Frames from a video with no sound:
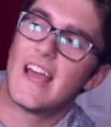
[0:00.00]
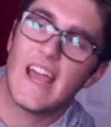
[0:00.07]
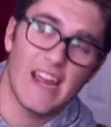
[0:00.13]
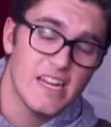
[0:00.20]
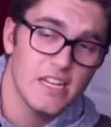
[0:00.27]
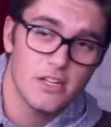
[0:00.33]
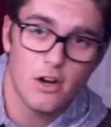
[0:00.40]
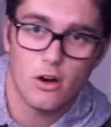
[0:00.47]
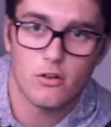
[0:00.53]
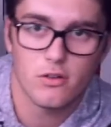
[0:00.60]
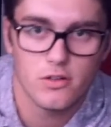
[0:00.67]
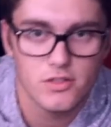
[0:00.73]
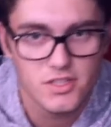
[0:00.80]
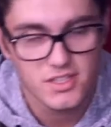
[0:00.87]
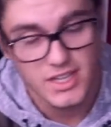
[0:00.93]

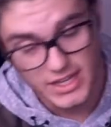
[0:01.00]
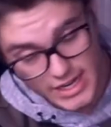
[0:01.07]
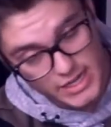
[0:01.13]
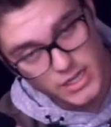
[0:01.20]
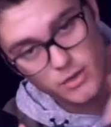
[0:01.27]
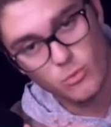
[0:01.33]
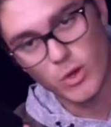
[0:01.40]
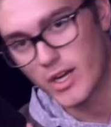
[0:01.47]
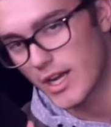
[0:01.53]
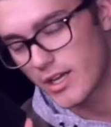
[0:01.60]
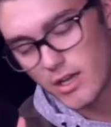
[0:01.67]
$80 Canadian when I